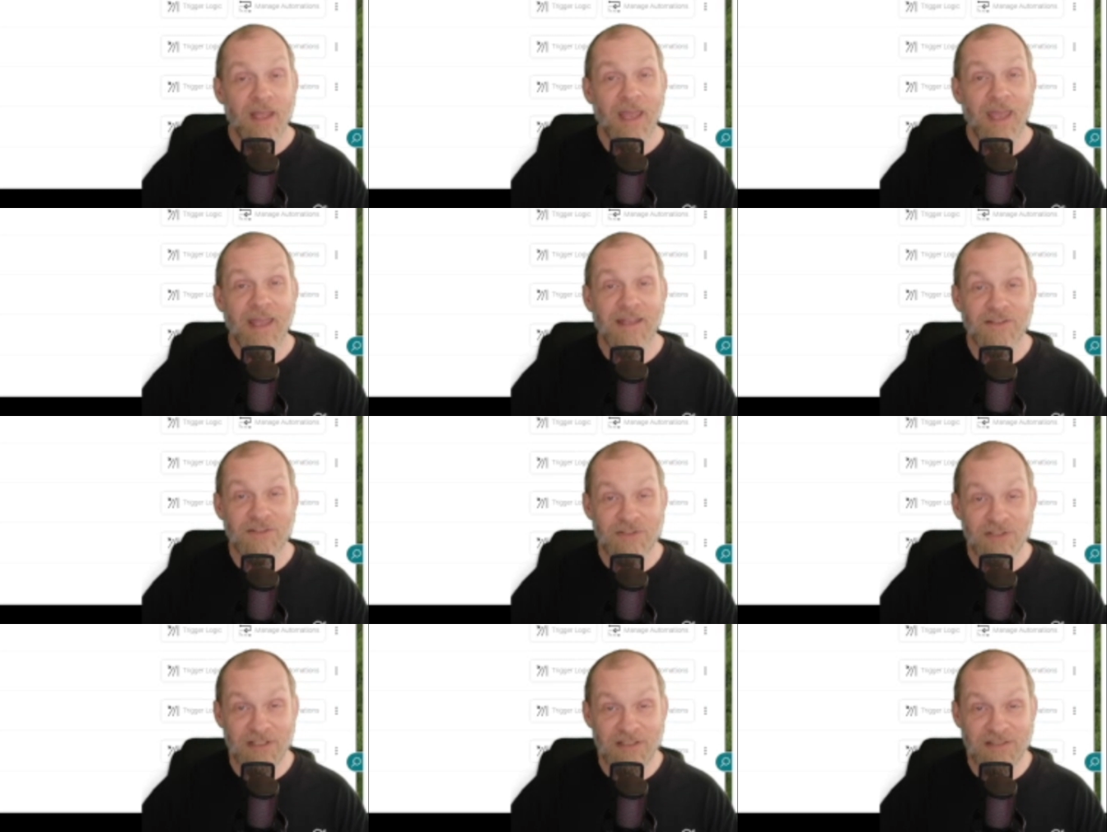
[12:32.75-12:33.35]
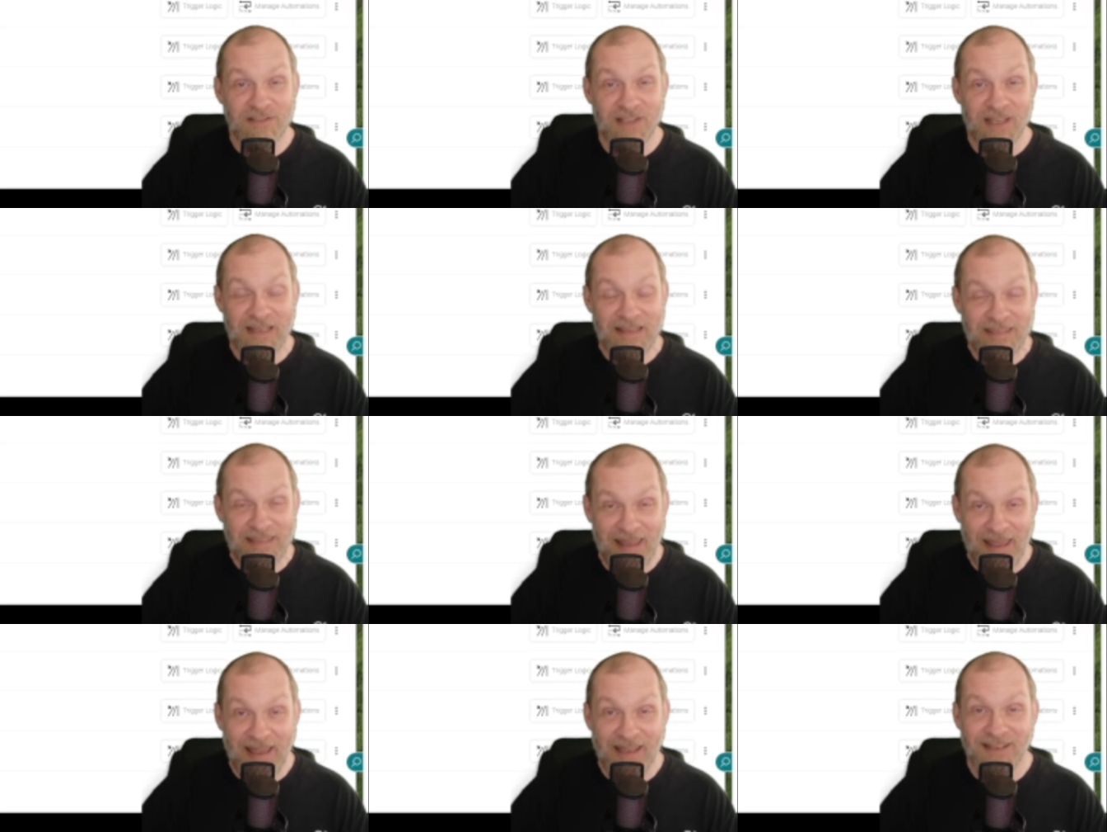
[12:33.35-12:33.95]
And just like
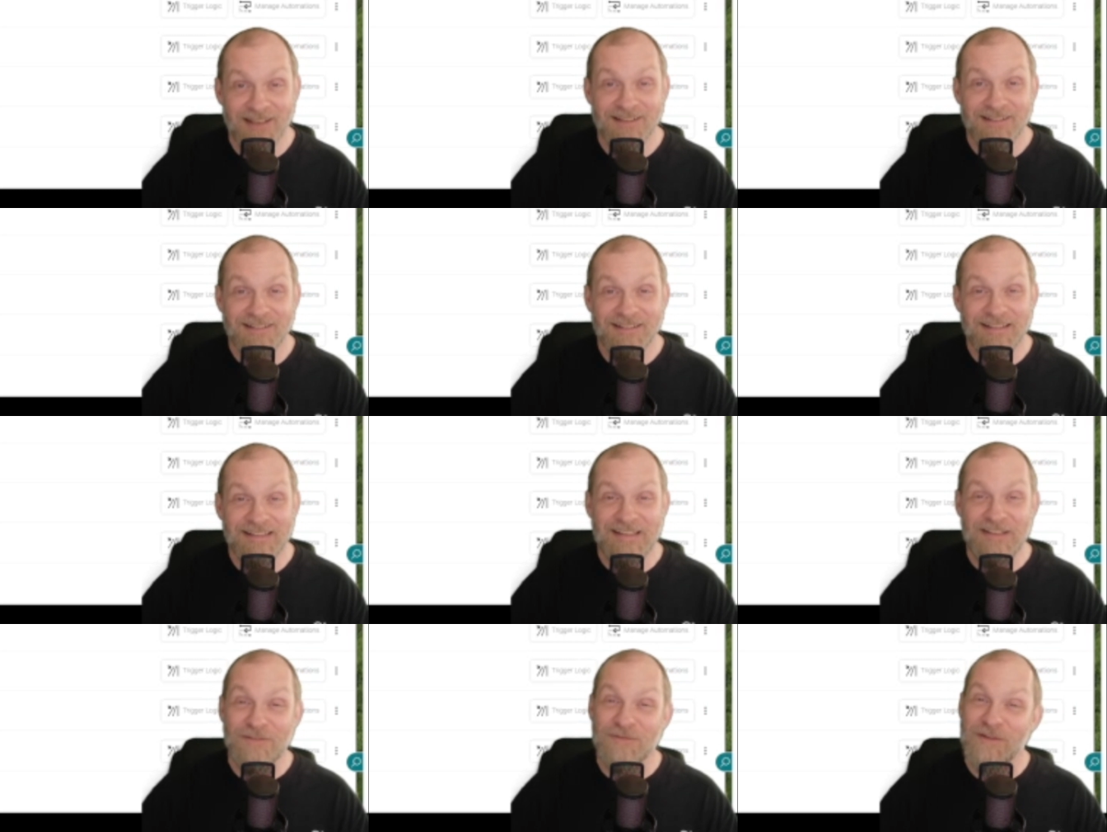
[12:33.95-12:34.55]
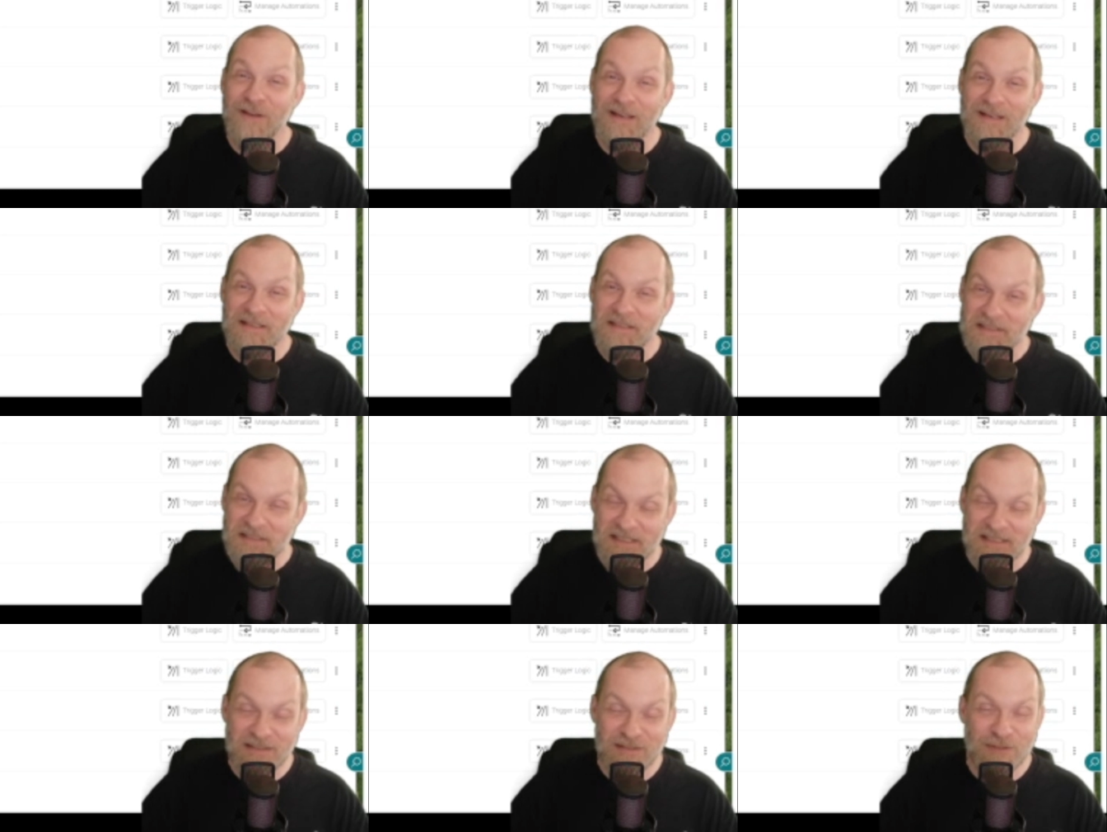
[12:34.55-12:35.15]
that, you've got a
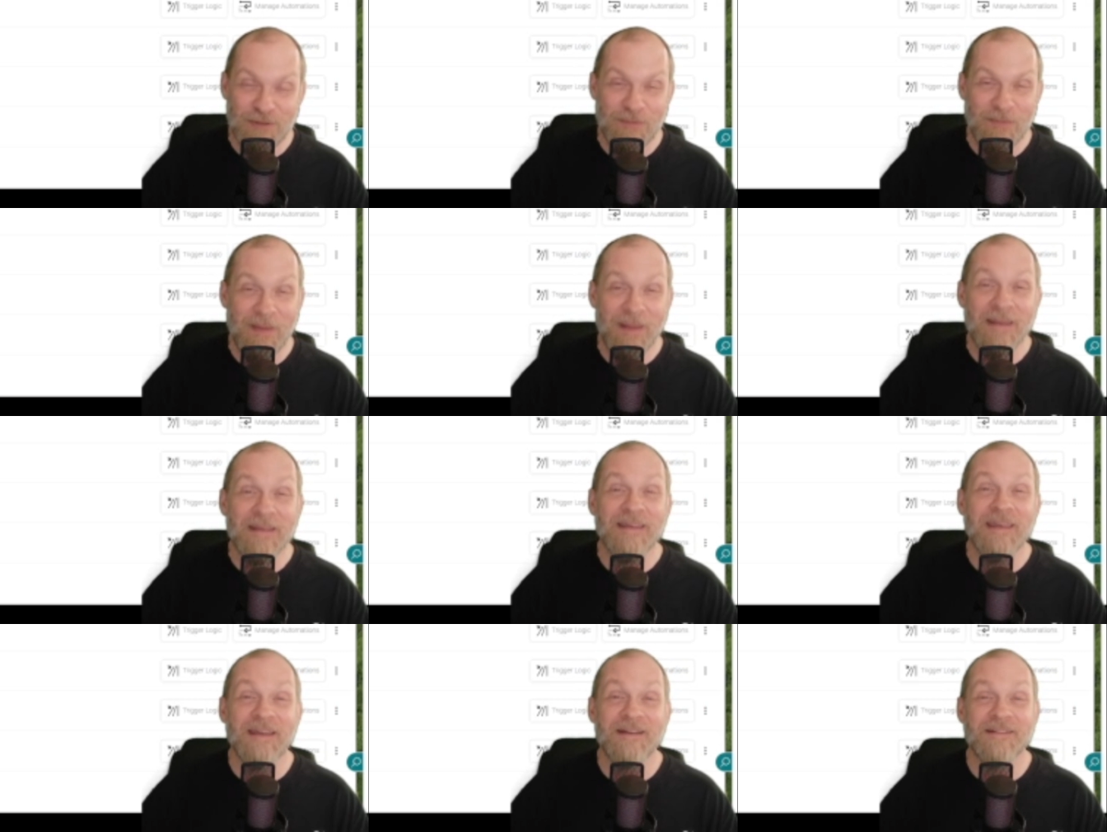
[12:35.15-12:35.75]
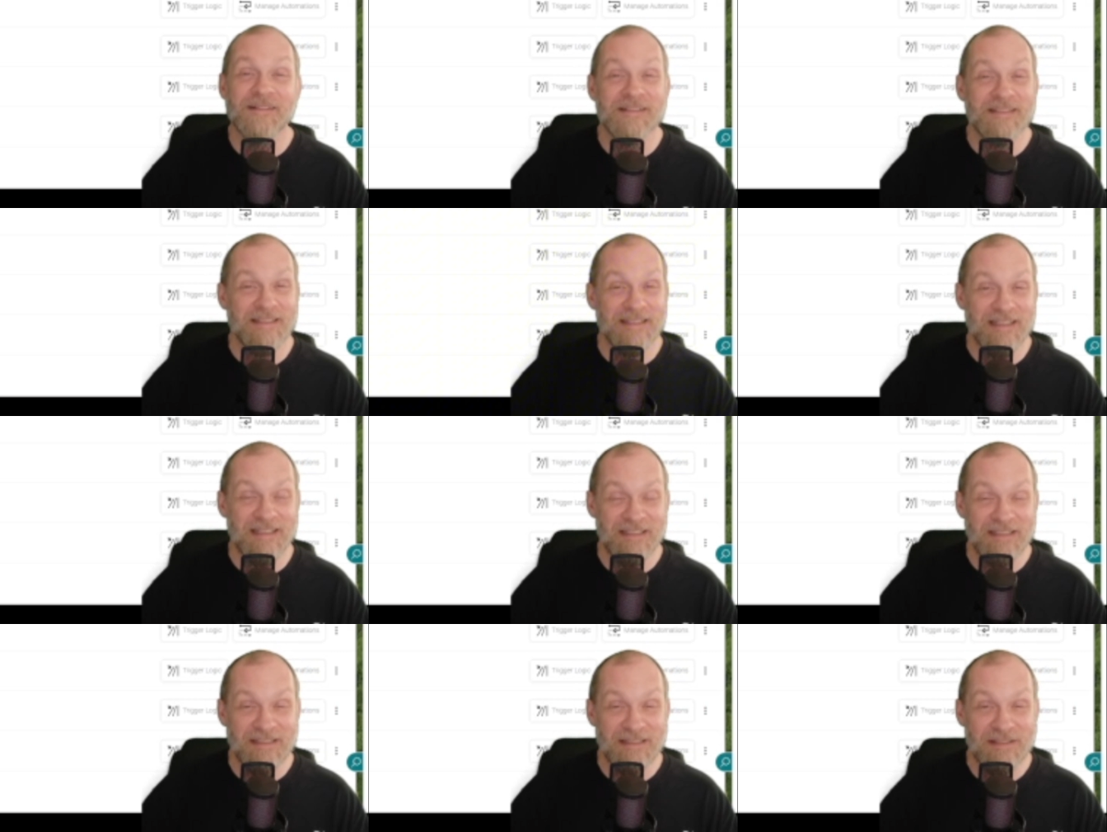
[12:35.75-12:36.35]
system that
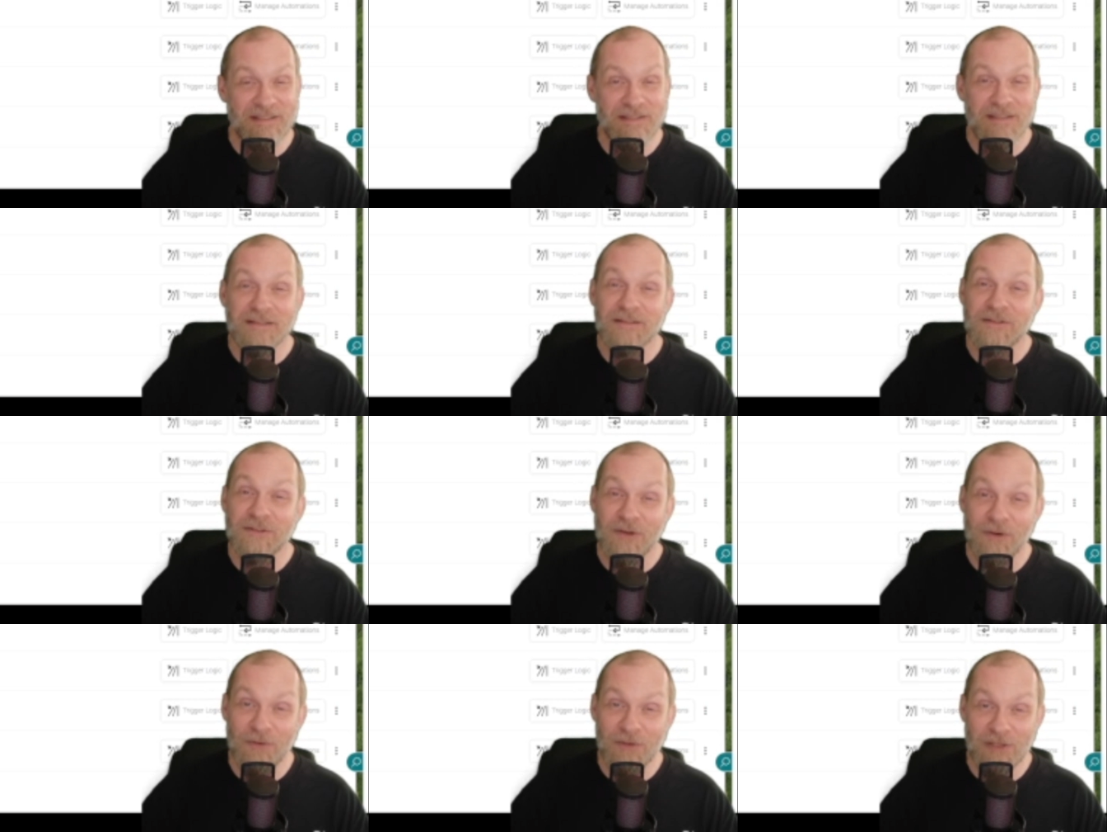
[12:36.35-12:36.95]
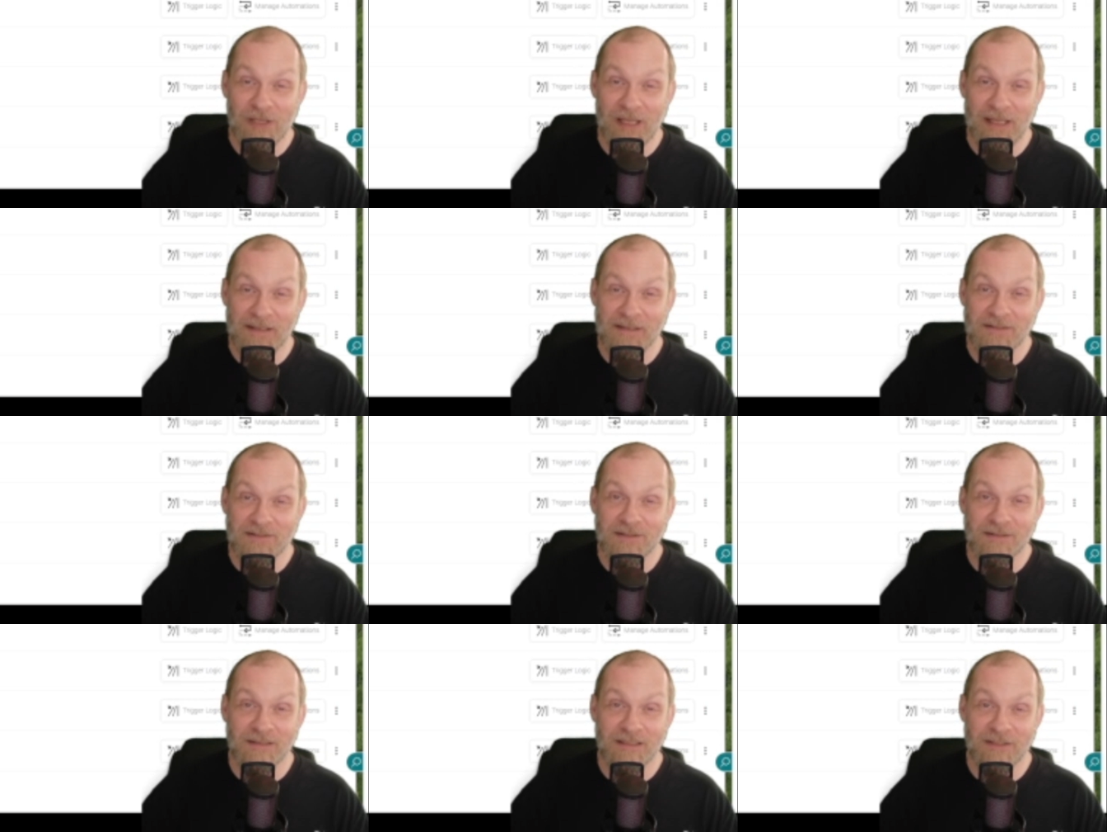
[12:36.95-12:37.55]
guarantees no
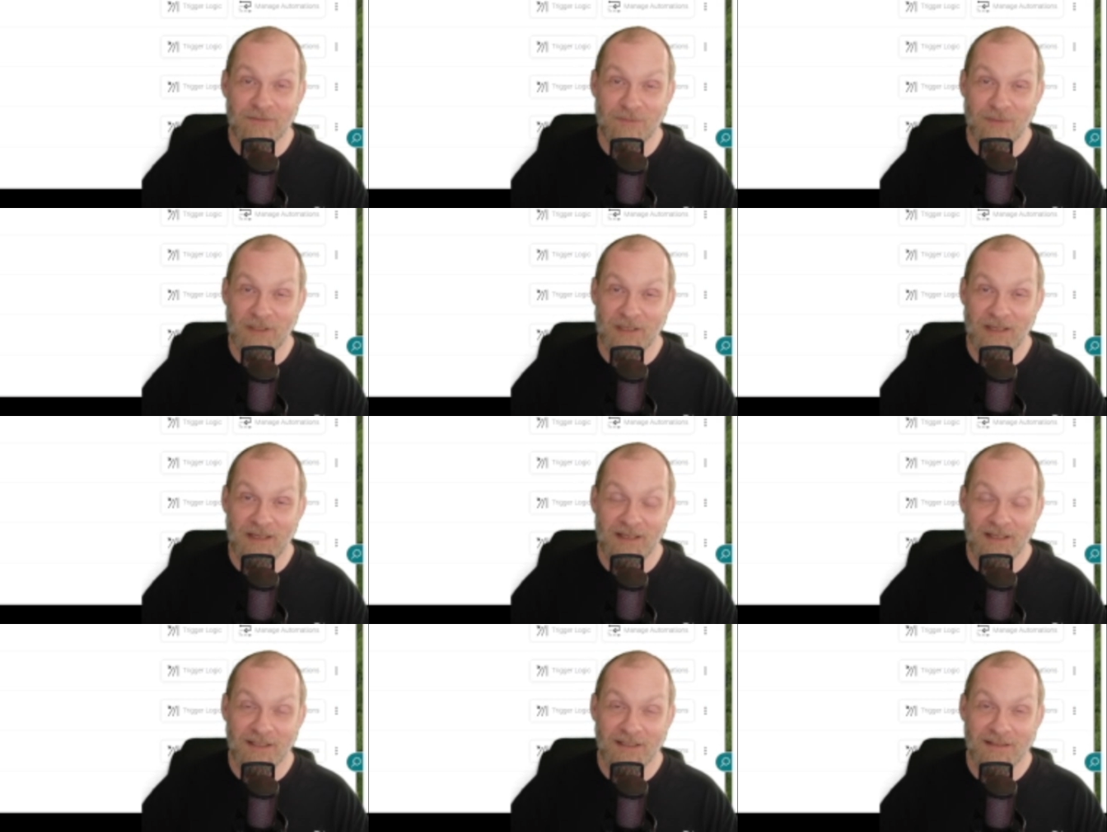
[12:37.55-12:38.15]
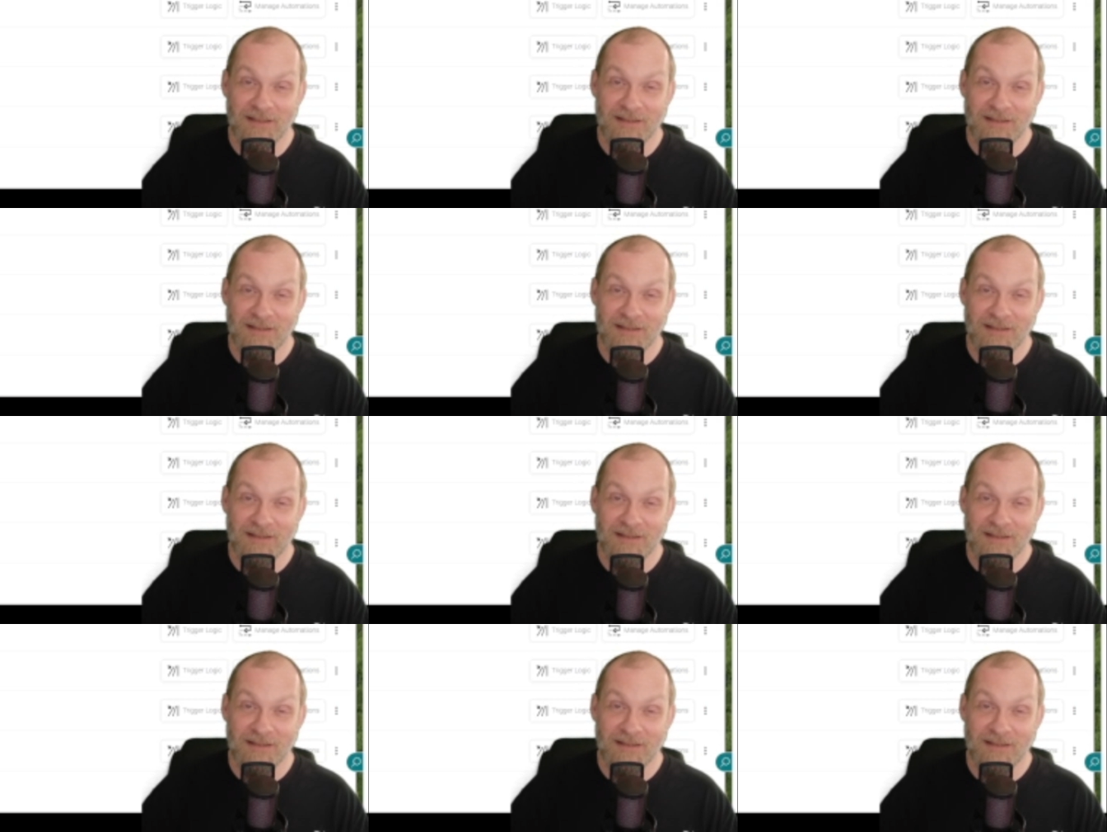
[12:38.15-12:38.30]
clients are left behind.